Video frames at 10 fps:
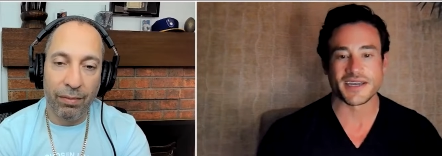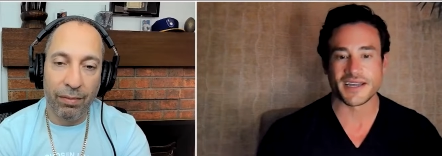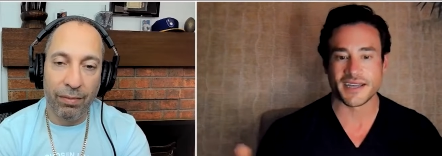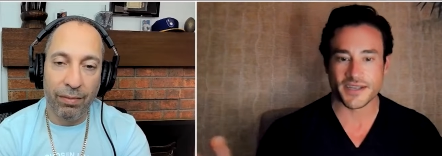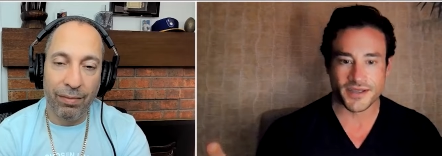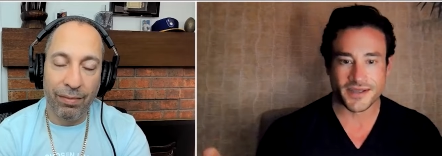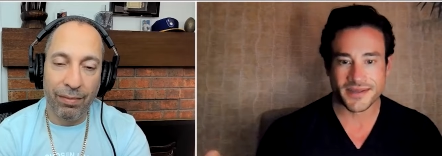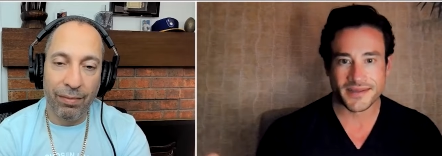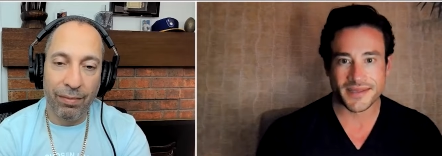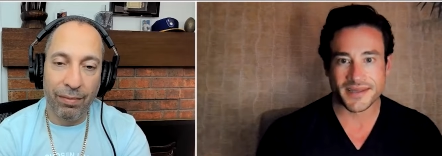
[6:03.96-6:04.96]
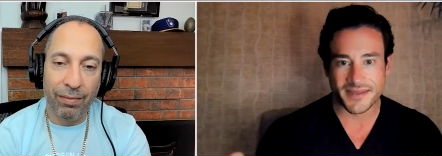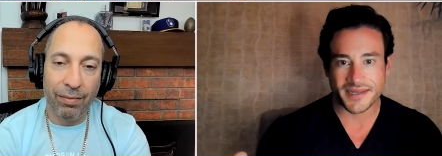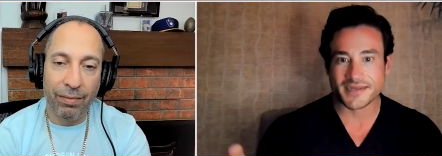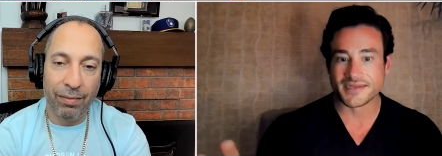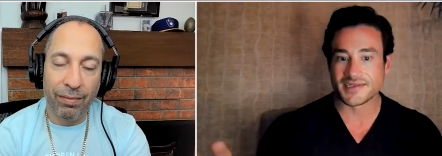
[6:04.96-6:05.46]
Speaker 1: Patek, they
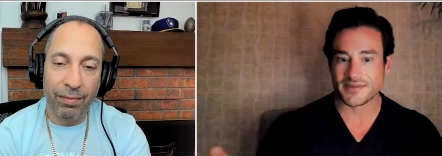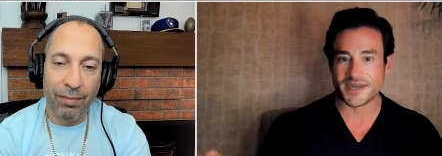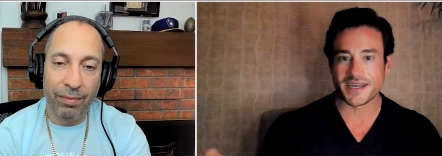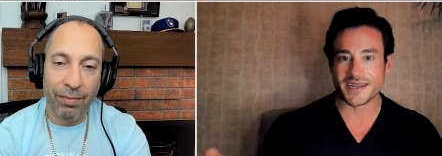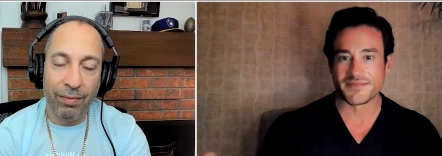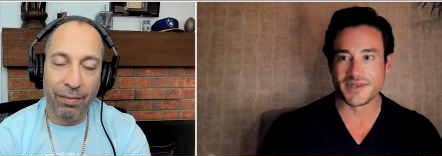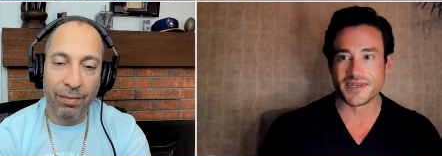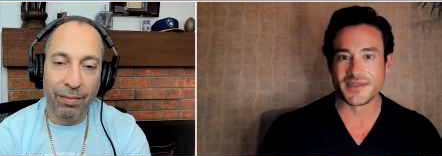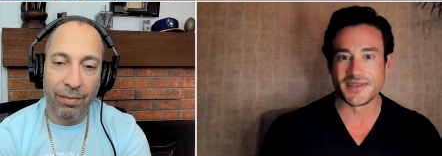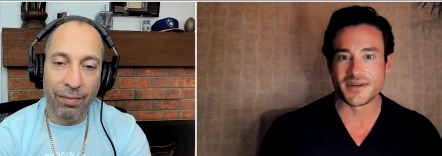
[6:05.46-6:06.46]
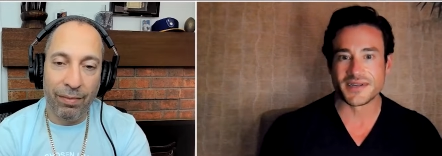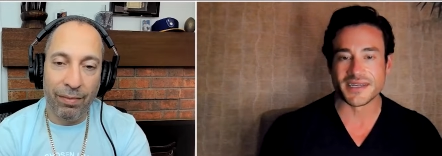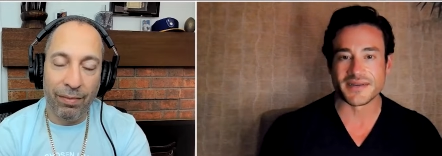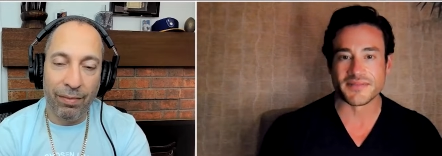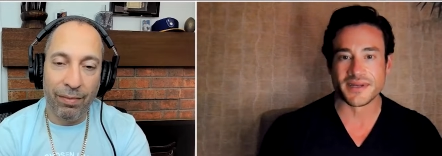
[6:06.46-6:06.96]
they can sit back and play the
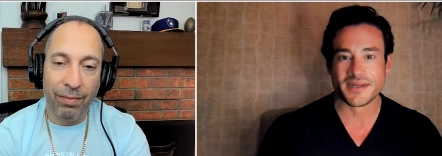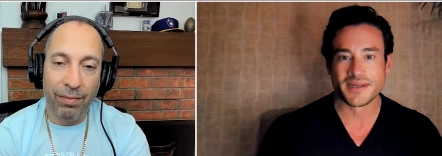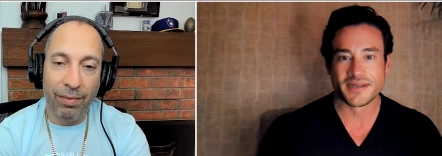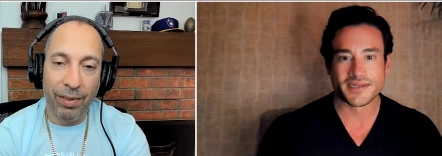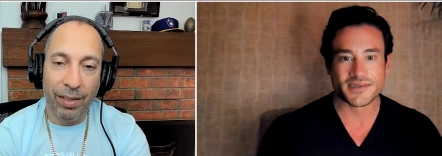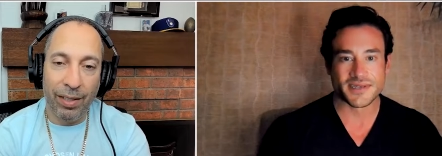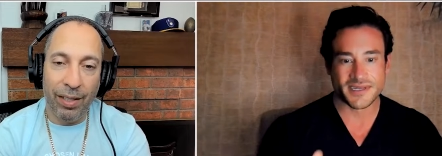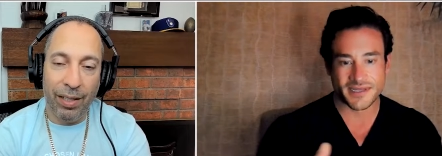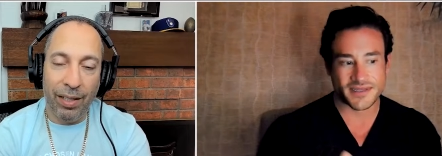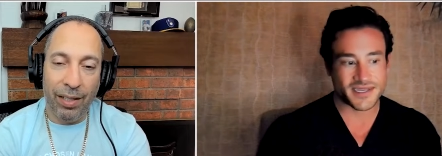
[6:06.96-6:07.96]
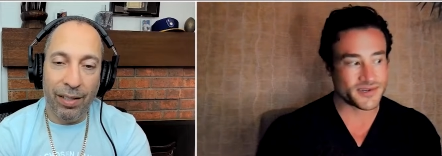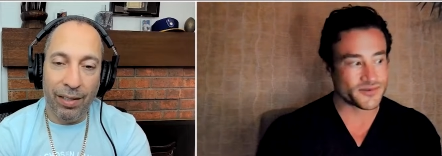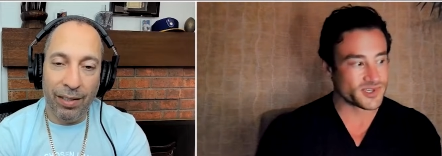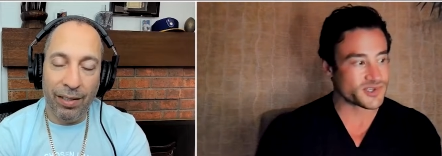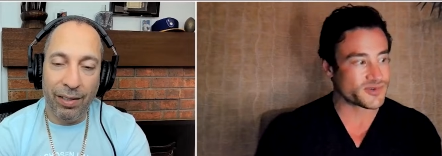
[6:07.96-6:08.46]
long game. So they can they
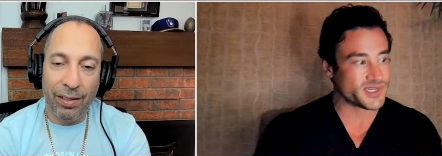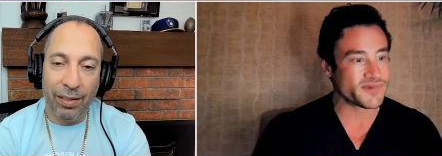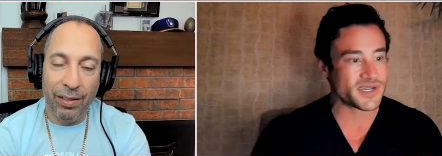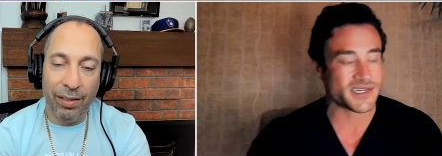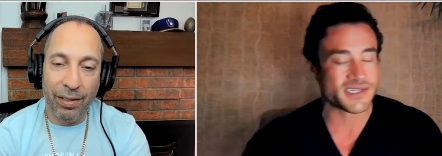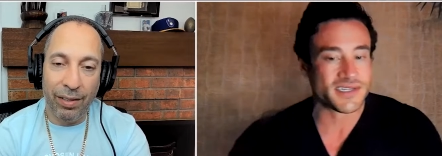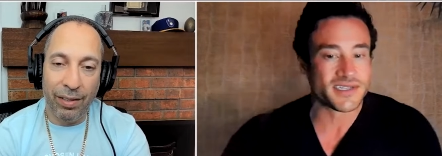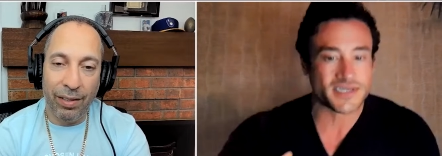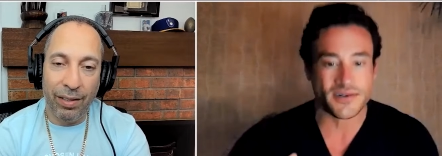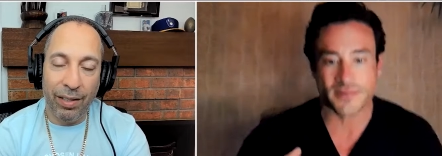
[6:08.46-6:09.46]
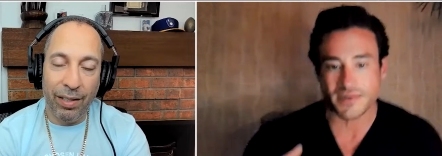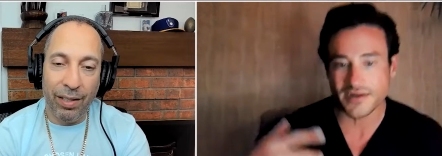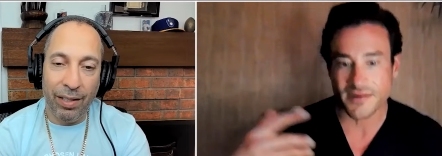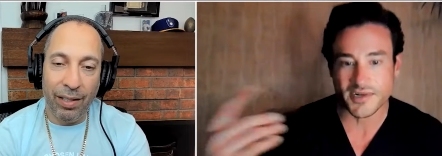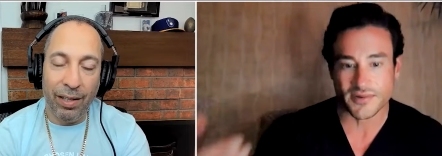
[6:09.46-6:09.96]
can restrict production because they
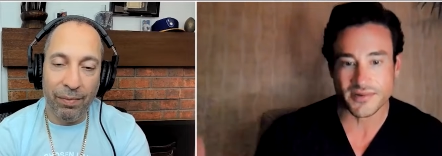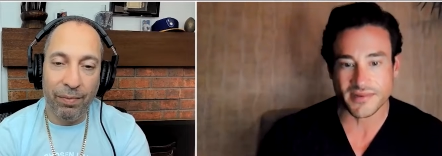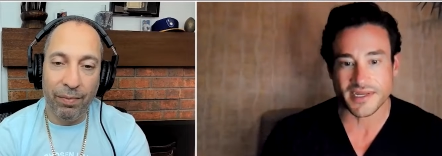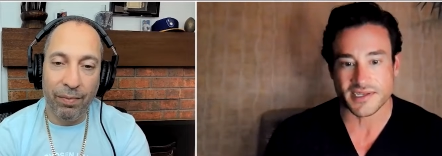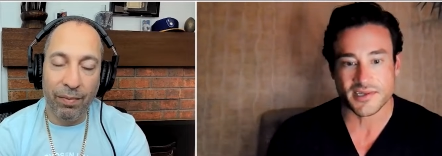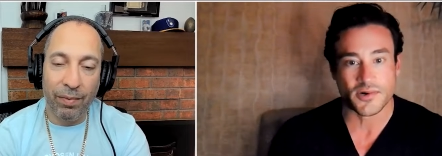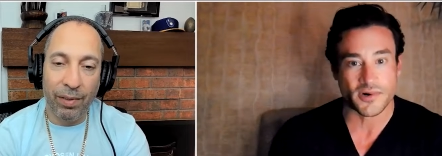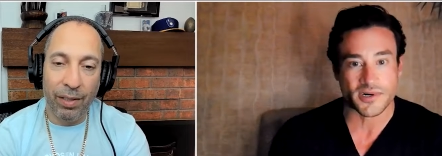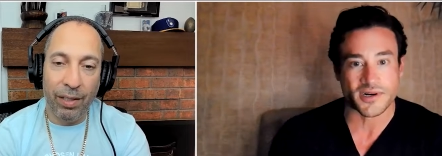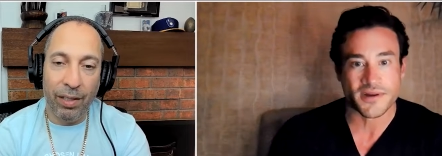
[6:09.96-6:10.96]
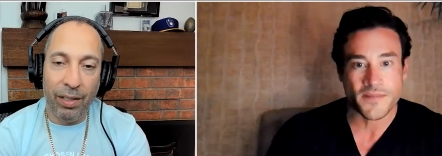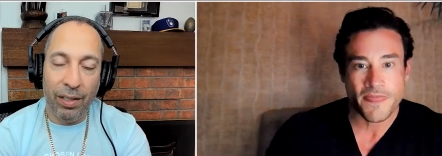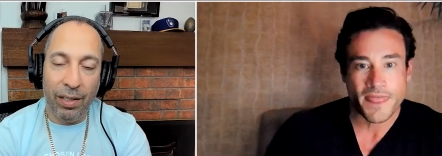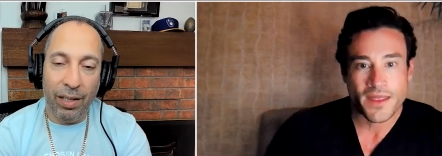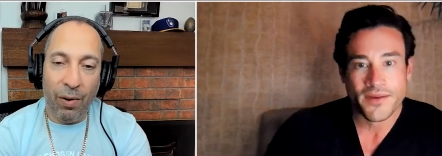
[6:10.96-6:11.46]
don't care
Speaker 2: about next quarter.
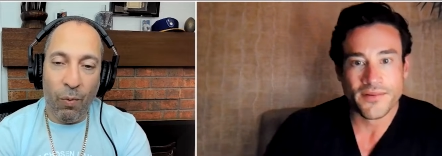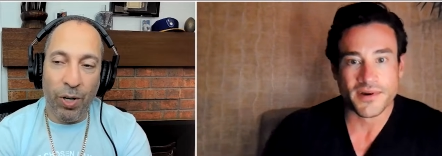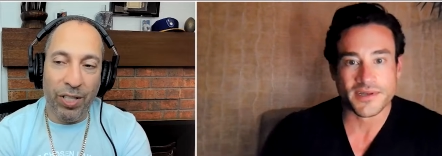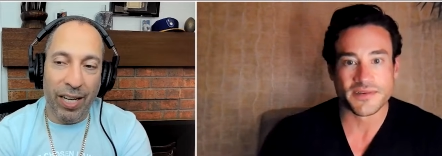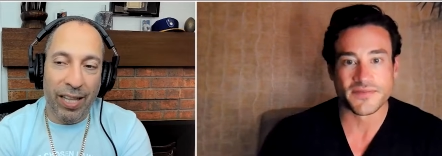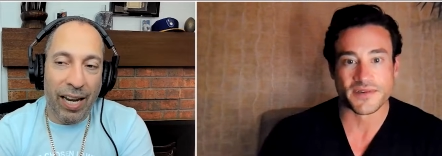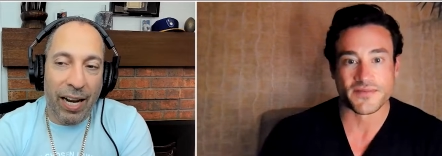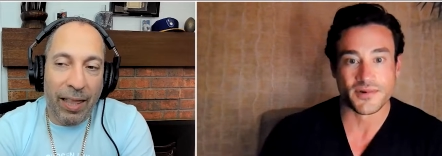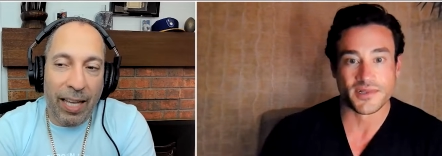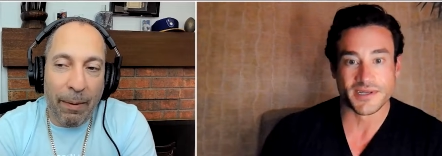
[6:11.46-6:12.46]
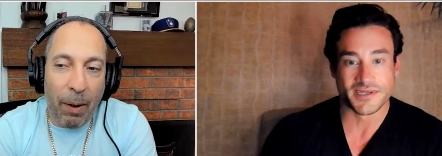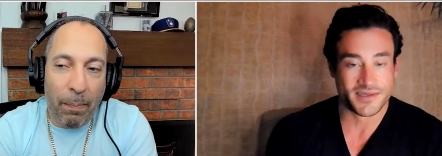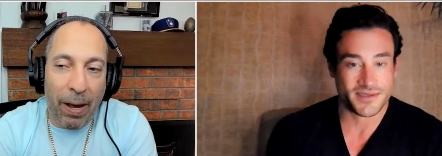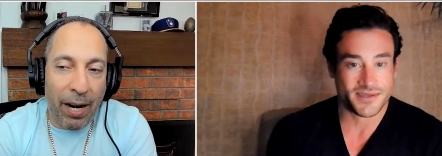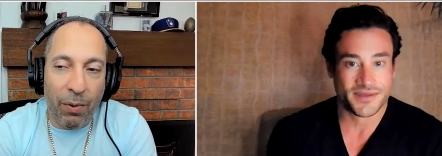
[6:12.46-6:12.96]
When you say that, I think about
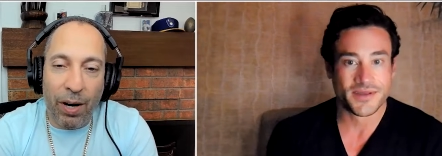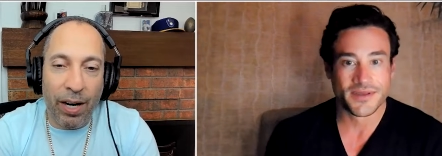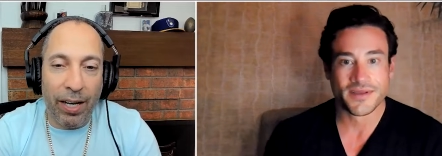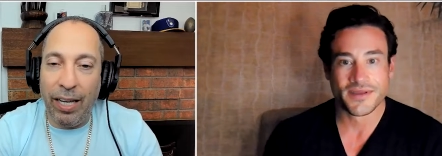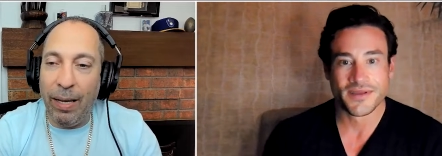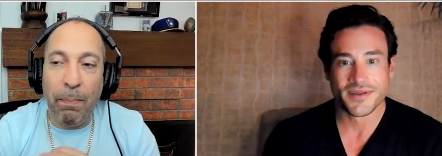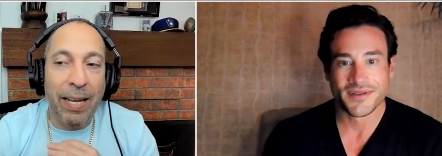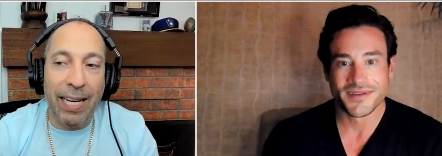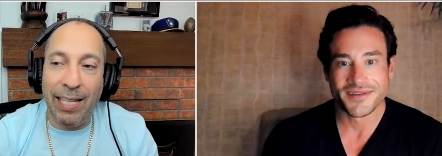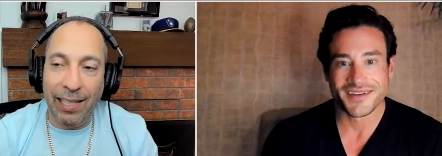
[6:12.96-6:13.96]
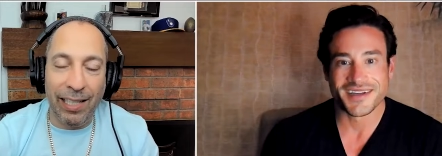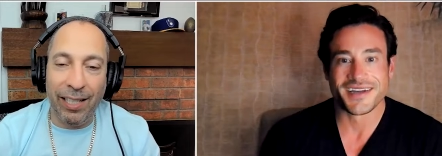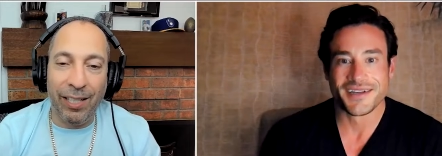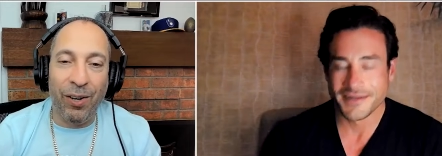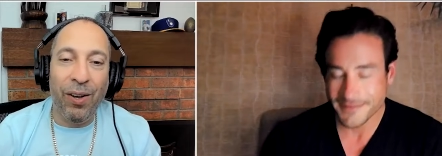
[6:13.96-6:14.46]
Panerai immediately. Yeah.
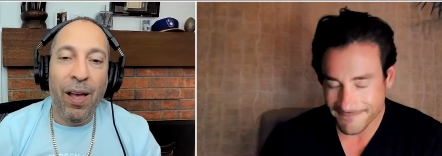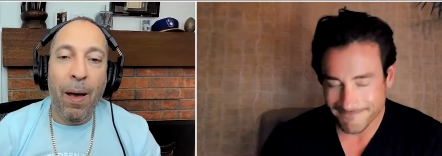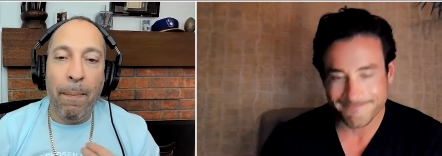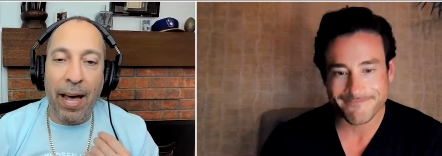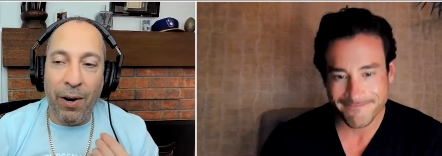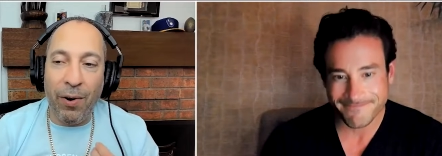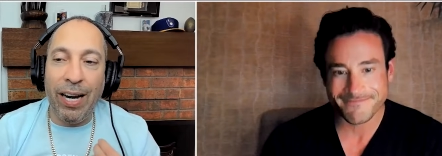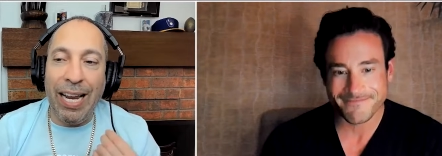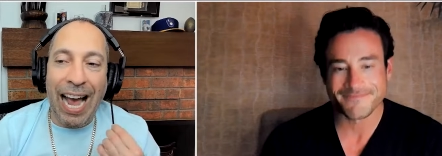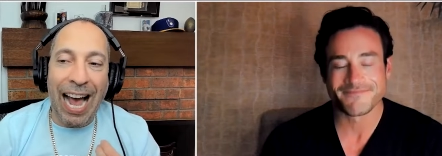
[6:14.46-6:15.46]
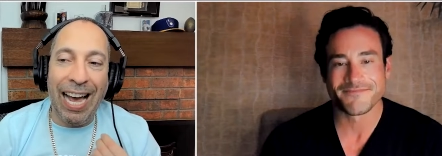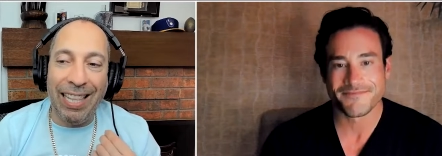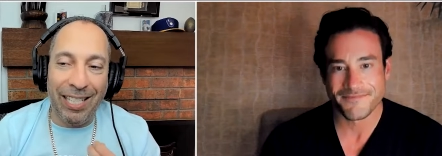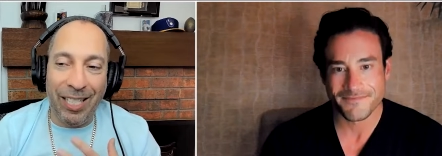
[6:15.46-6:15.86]
You know, Panerai had the